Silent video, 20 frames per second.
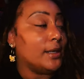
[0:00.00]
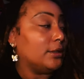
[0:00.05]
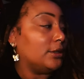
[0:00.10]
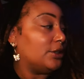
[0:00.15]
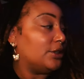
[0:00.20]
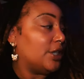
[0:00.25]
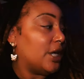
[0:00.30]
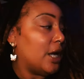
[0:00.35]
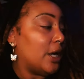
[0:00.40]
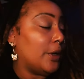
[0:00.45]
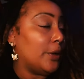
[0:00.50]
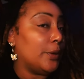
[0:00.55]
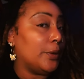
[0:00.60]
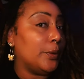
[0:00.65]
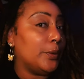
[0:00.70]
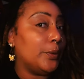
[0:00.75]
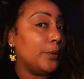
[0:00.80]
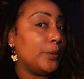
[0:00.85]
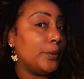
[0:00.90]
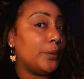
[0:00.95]

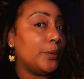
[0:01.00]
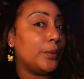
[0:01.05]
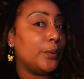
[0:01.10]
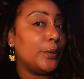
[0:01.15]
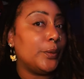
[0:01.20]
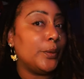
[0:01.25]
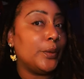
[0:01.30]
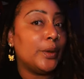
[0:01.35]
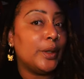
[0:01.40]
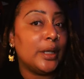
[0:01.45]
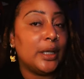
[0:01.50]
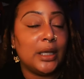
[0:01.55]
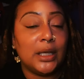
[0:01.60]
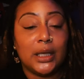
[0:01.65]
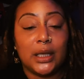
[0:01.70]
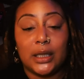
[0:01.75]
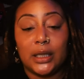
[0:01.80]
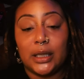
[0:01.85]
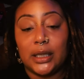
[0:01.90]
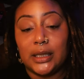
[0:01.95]
So,
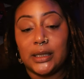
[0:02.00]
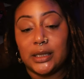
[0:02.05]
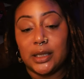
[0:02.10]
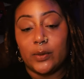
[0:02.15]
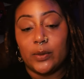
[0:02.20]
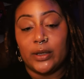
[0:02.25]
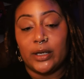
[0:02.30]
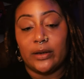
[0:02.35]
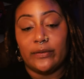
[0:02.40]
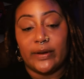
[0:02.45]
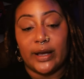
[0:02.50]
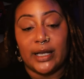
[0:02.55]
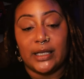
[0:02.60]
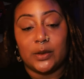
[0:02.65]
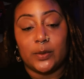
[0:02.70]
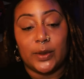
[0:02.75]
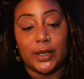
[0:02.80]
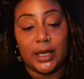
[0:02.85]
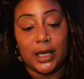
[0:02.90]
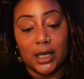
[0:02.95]
let's see what
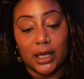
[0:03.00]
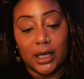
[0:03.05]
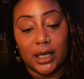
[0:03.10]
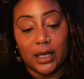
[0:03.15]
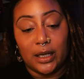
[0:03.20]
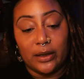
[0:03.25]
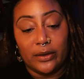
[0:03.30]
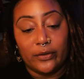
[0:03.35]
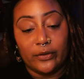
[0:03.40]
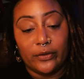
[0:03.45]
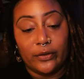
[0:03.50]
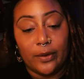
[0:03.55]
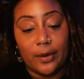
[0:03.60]
advice we can give.